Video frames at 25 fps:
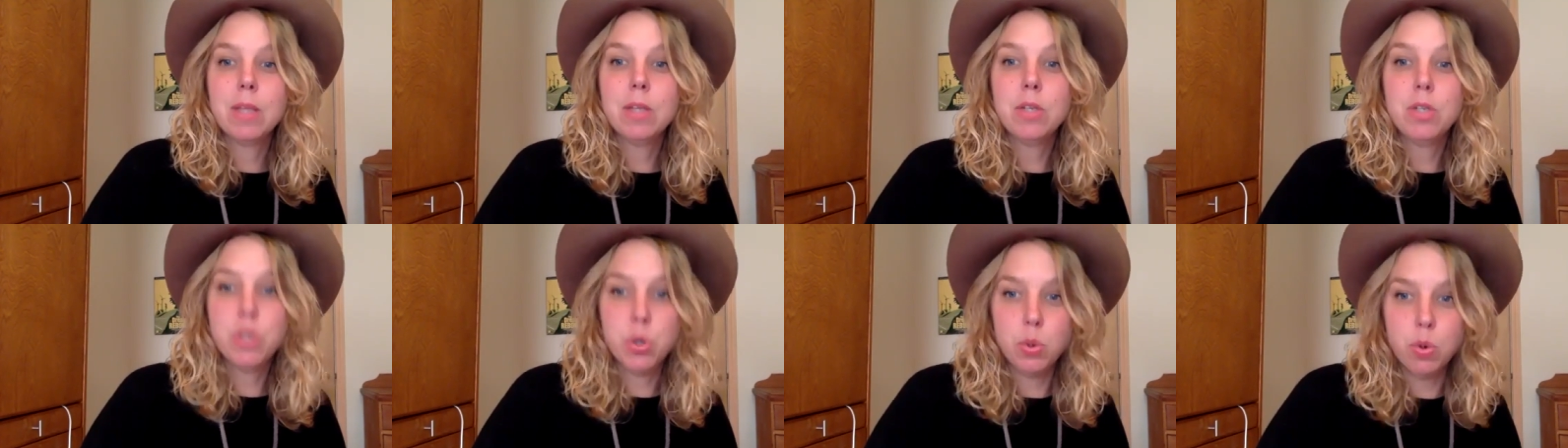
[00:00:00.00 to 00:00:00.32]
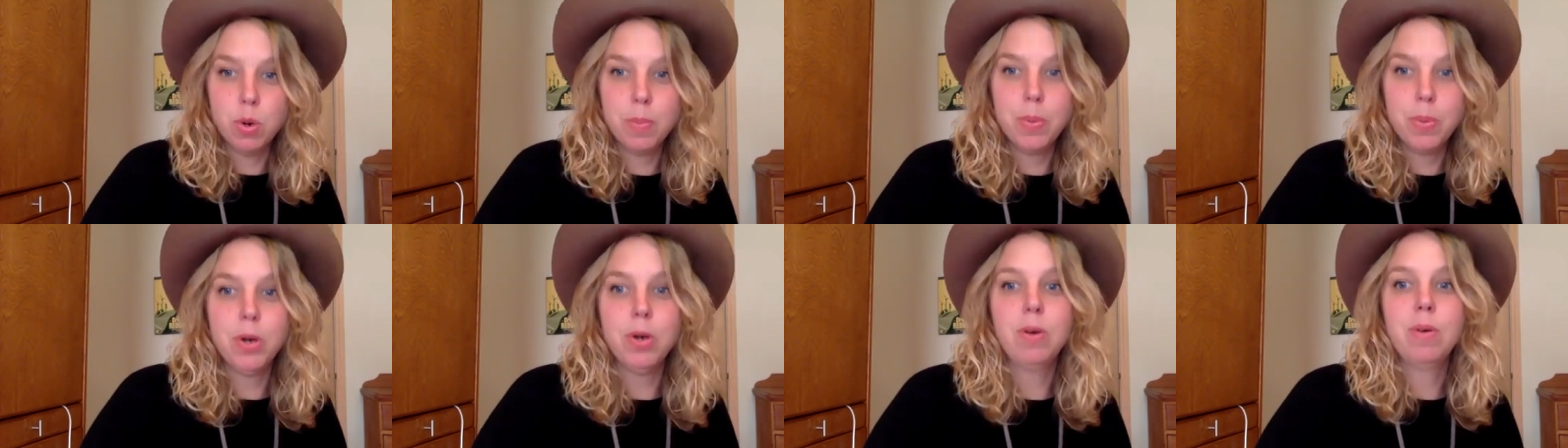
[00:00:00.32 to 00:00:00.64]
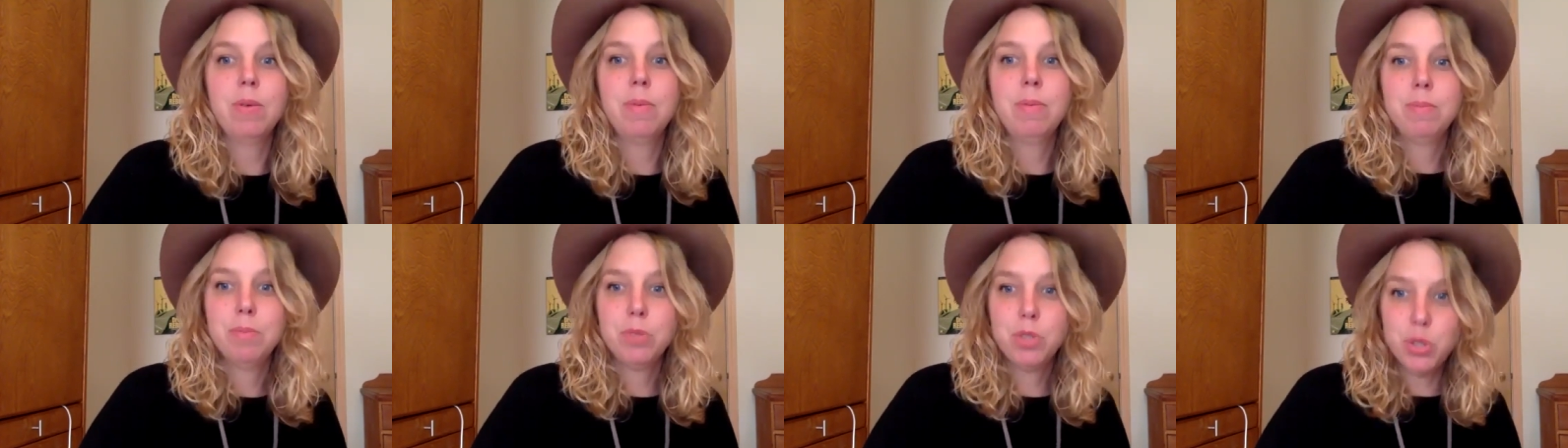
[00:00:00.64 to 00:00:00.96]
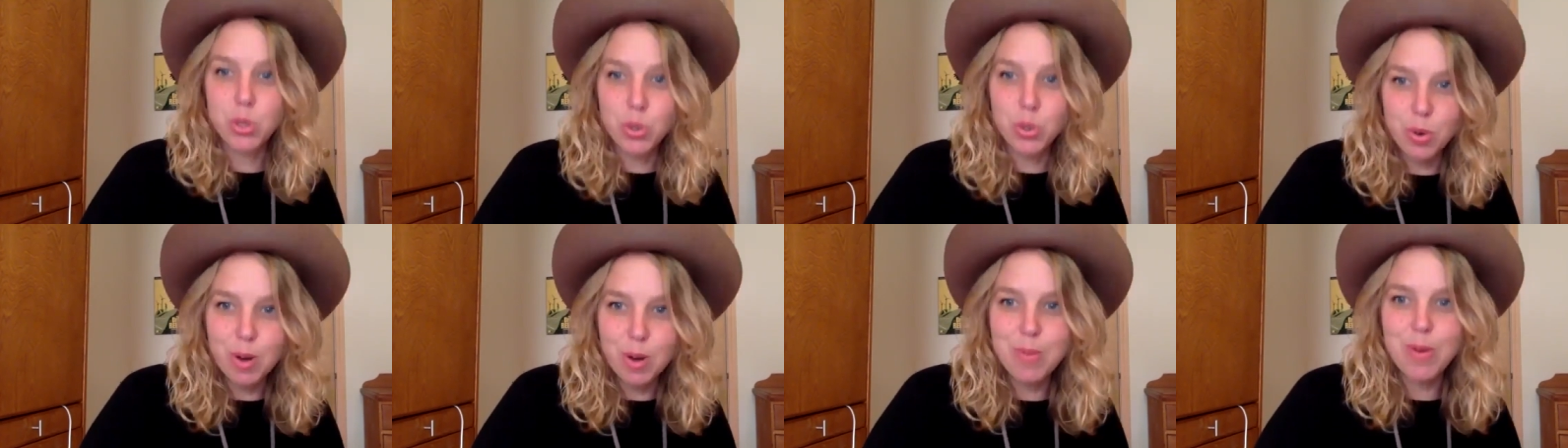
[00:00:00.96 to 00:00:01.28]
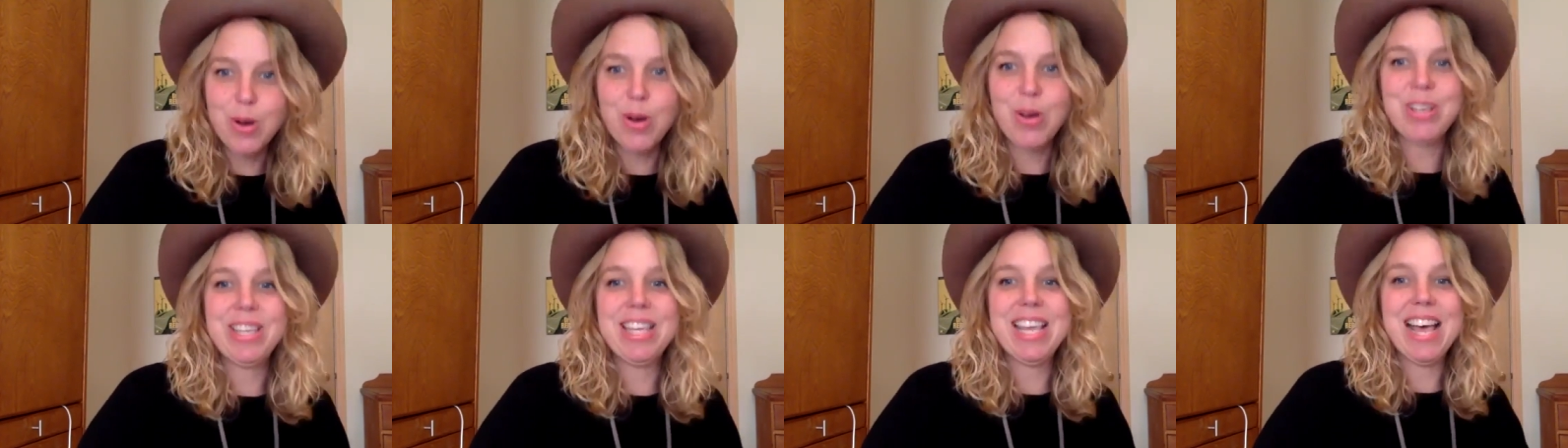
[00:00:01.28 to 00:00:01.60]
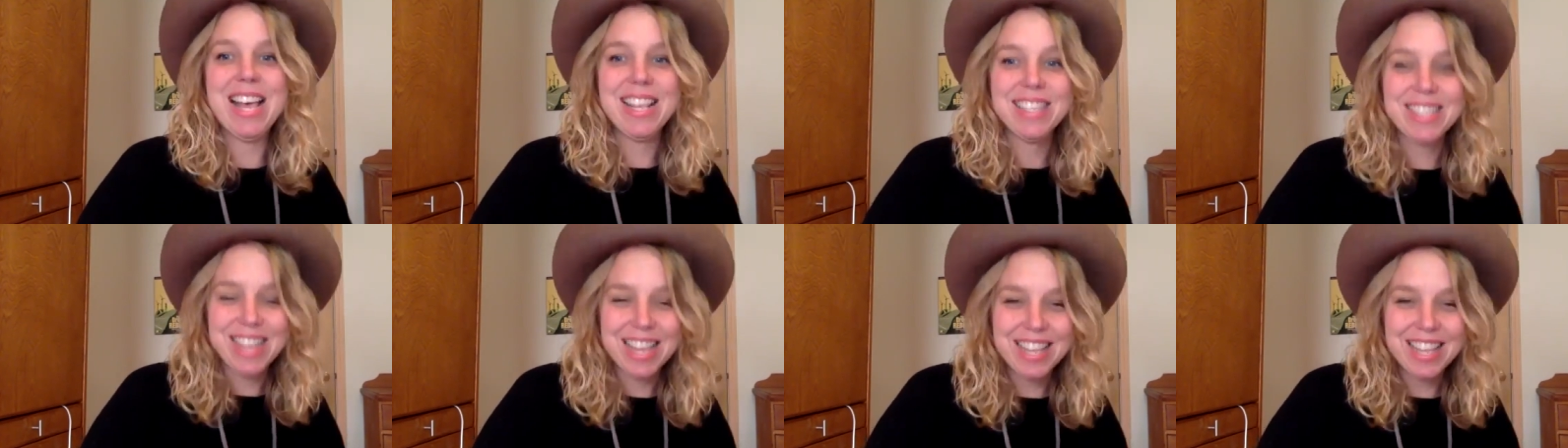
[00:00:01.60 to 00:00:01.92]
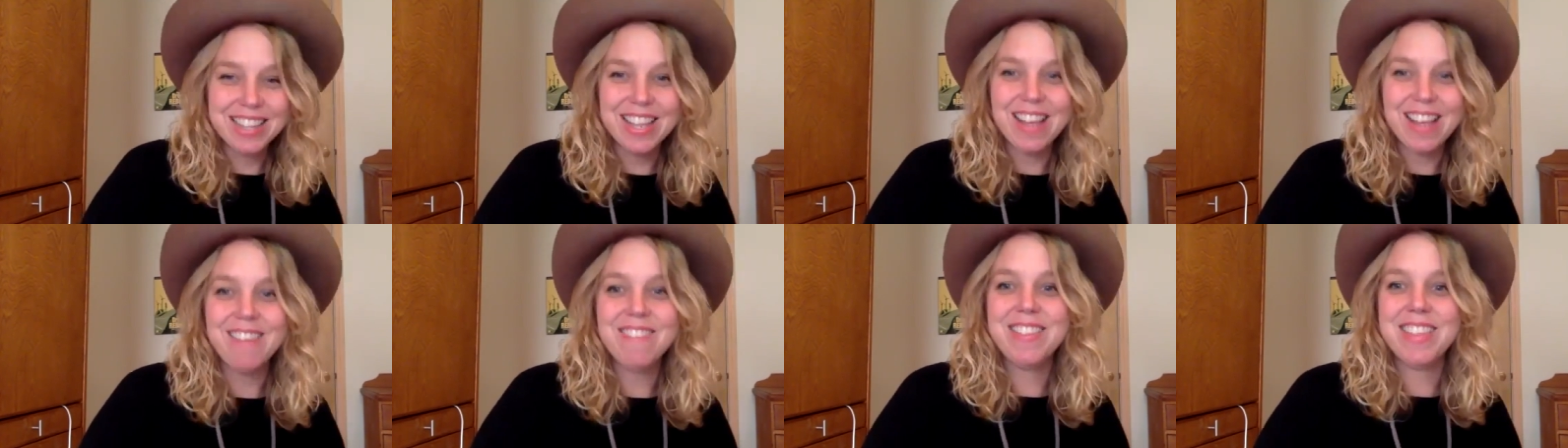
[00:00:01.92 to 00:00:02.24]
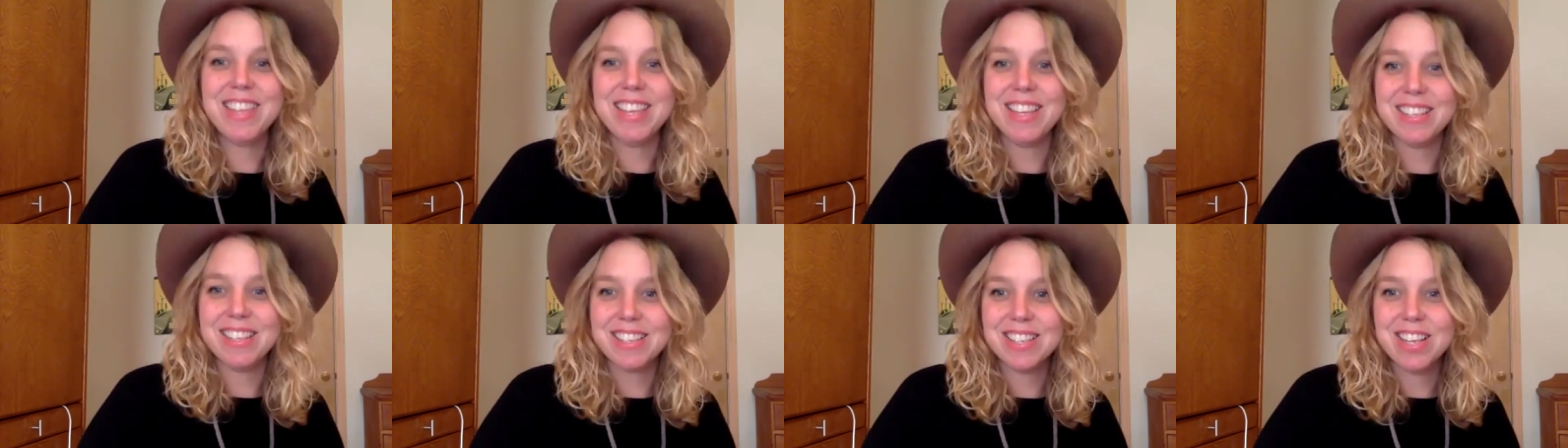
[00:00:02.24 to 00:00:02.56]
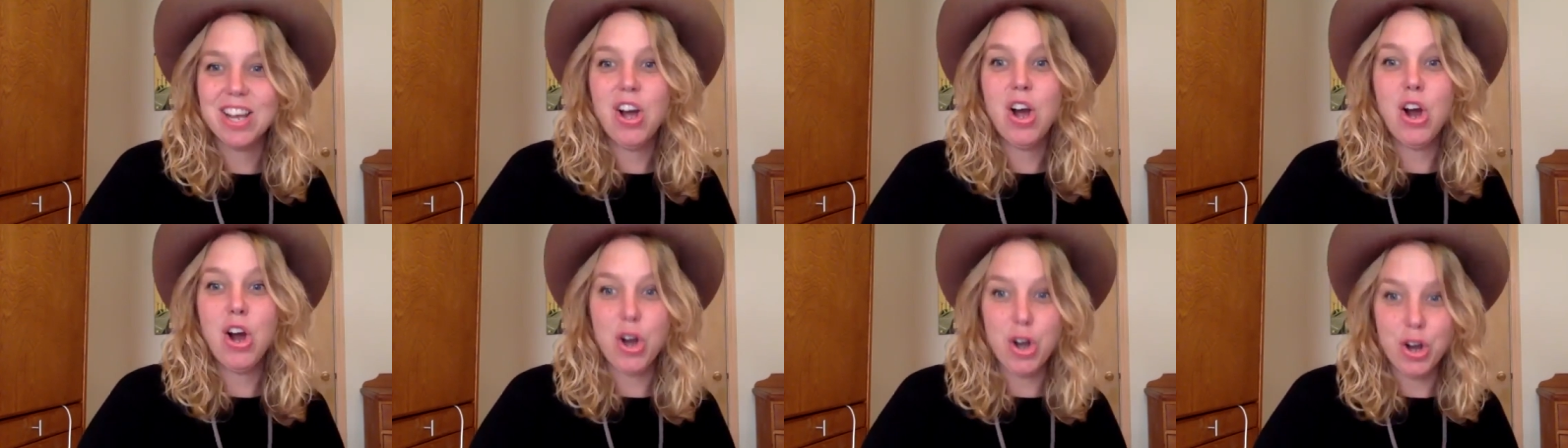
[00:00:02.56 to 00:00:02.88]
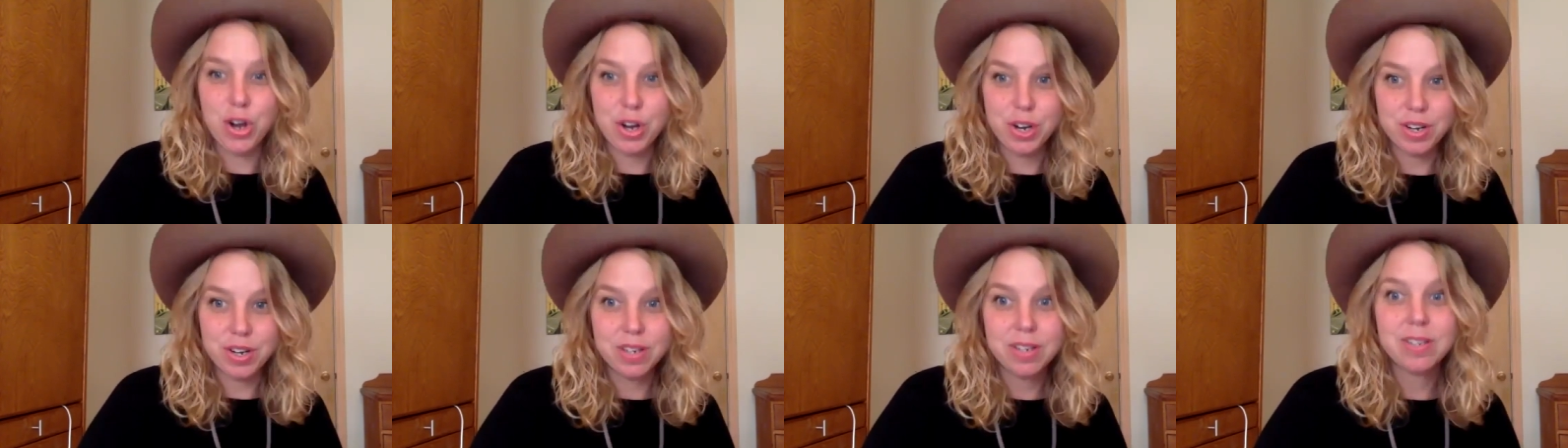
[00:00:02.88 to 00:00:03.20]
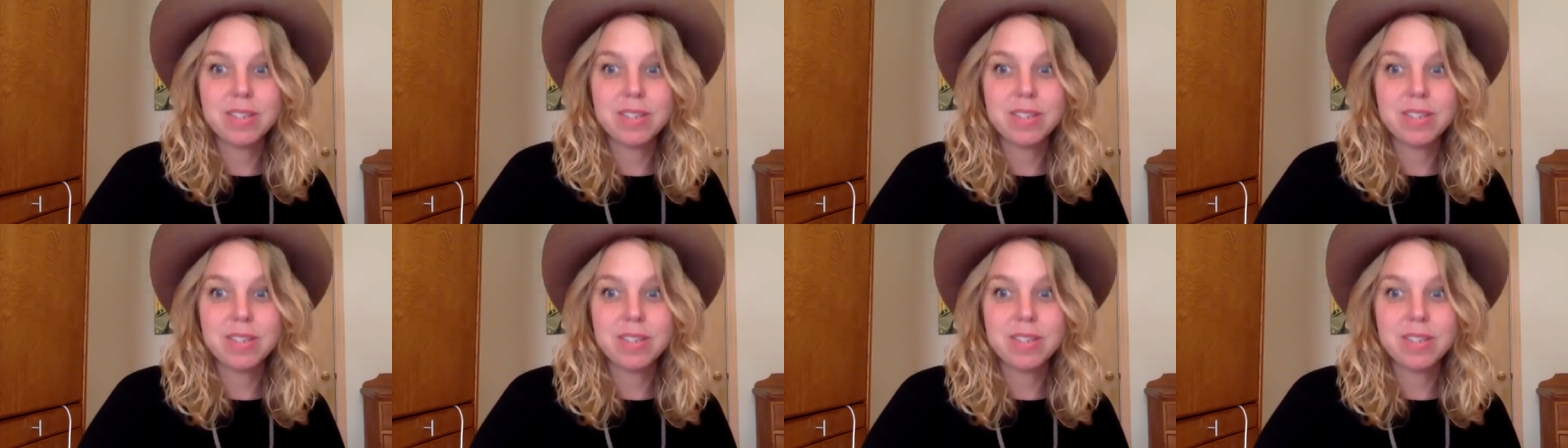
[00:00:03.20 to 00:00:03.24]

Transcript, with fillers: doable, doable. Yes, I love this. Hard.